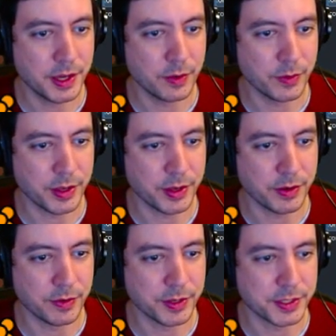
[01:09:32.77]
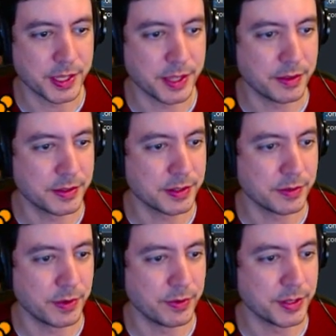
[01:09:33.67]
We reset,
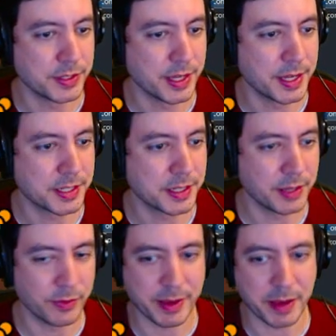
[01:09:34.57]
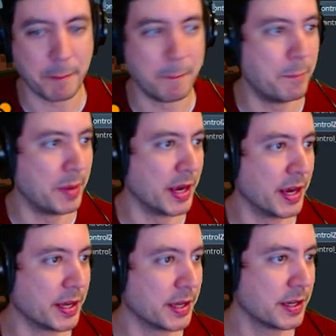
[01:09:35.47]
and then we make it
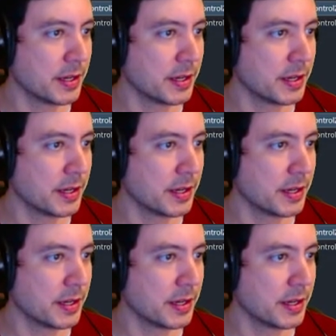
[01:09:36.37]
big.